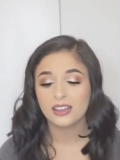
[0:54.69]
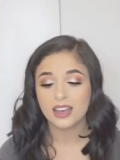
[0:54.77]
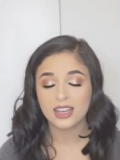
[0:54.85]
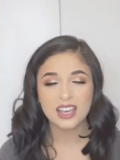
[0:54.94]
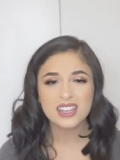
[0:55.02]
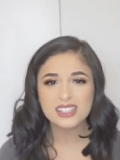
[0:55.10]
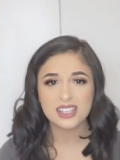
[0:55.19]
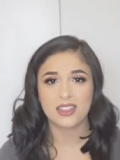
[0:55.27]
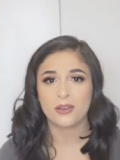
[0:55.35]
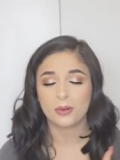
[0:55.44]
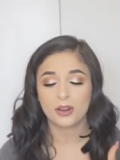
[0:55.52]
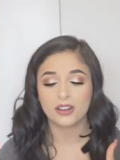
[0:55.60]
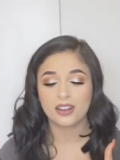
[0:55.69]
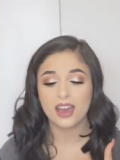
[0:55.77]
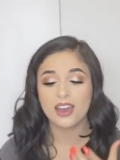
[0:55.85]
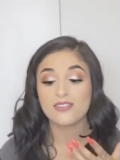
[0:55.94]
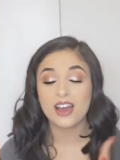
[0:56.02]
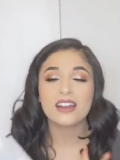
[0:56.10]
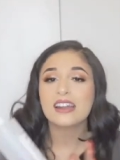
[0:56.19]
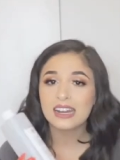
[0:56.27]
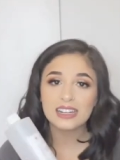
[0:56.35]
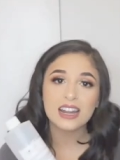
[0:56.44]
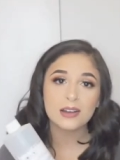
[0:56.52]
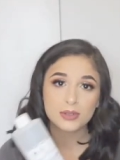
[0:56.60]
I can't say that word. I have
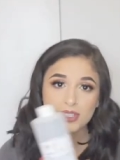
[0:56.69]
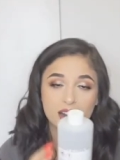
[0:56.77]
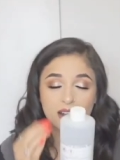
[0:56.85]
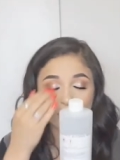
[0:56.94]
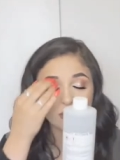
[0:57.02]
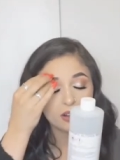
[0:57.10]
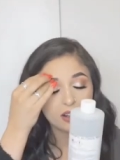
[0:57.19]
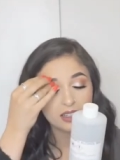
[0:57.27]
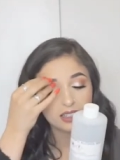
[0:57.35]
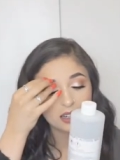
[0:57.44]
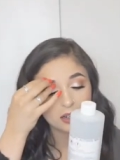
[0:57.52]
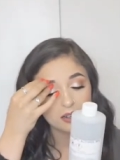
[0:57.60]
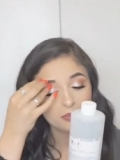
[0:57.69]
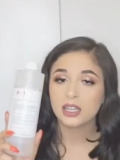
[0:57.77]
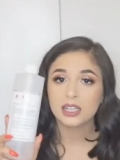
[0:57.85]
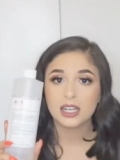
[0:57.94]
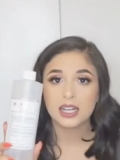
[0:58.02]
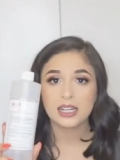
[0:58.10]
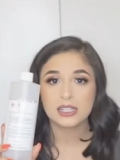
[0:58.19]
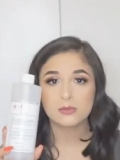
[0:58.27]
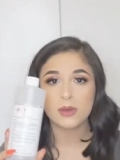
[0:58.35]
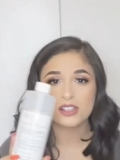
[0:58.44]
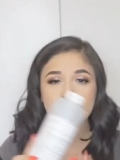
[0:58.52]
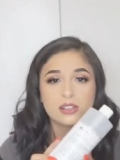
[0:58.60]
99% alcohol in here. It is
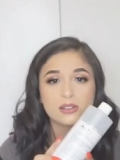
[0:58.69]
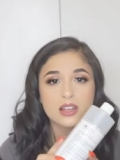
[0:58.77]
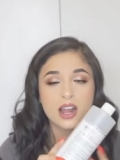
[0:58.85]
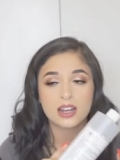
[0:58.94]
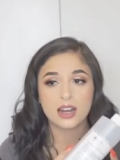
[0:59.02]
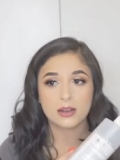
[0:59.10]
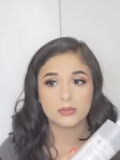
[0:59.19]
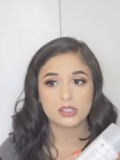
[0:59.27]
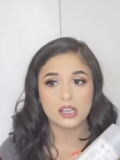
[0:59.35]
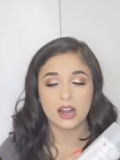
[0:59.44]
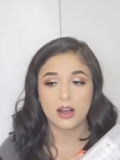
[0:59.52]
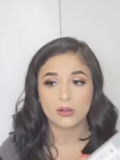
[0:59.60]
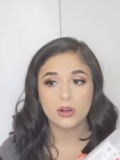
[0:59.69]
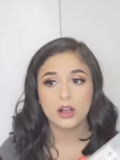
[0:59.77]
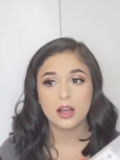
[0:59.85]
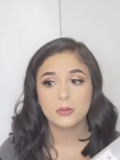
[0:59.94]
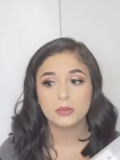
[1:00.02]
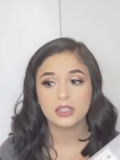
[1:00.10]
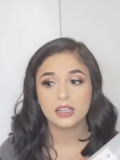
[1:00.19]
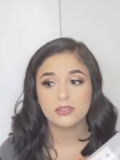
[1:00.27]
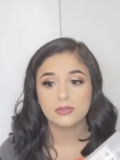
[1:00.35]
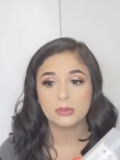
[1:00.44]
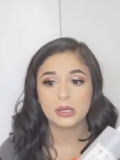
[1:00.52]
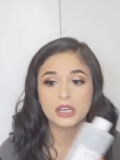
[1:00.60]
best to use 99% alcohol, I
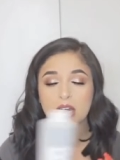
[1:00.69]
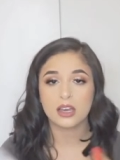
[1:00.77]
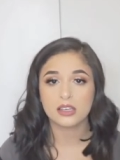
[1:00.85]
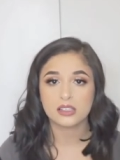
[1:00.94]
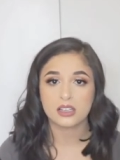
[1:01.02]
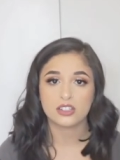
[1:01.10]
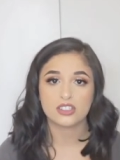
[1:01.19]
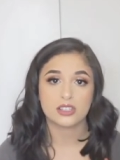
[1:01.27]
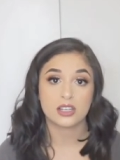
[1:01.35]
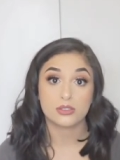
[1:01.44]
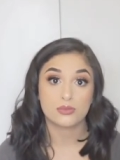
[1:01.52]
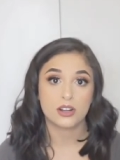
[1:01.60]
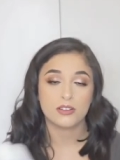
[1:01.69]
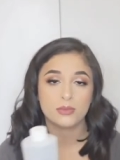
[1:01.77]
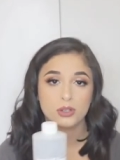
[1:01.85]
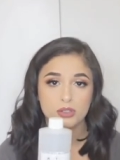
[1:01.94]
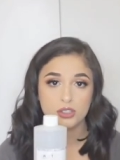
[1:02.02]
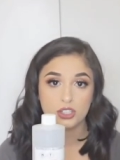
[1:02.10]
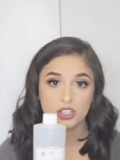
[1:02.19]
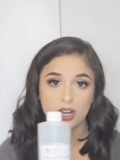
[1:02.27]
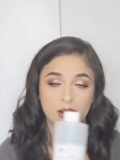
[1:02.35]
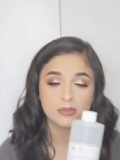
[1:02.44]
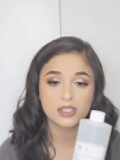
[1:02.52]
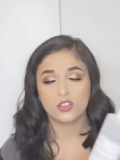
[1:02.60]
believe, because it just gets rid of most of the
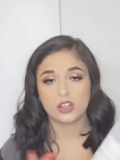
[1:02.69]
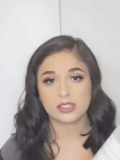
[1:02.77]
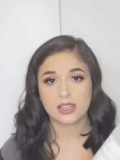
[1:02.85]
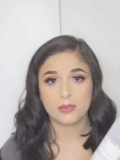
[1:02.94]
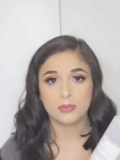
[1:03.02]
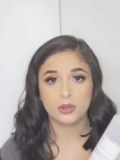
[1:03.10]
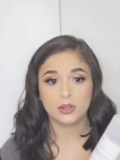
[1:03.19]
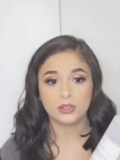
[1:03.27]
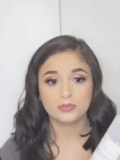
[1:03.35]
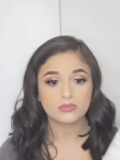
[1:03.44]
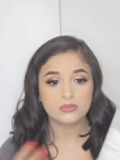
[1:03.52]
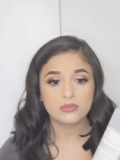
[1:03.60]
germs. For example,